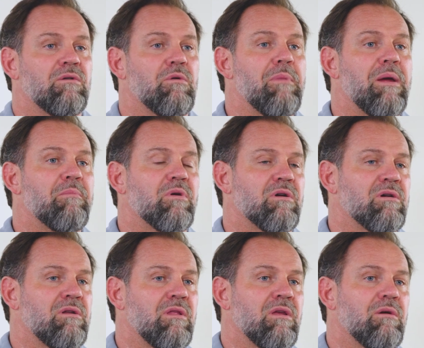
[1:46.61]
Remember,
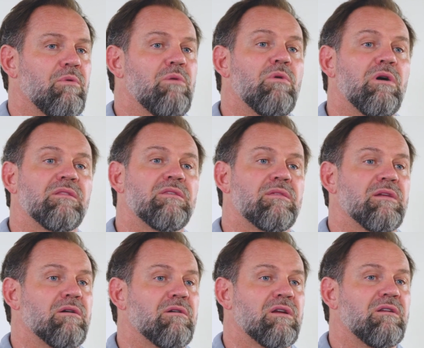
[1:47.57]
we want the
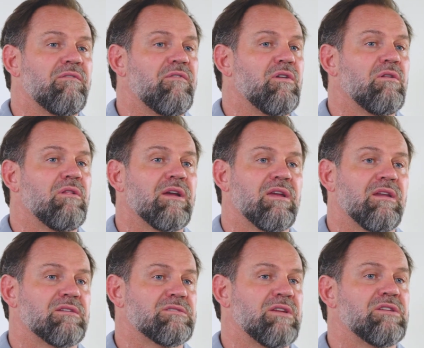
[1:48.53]
Theragun to feel like an
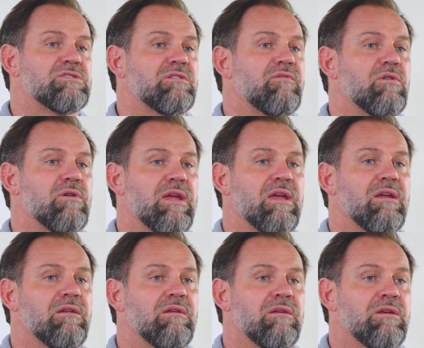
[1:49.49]
extension of your hand,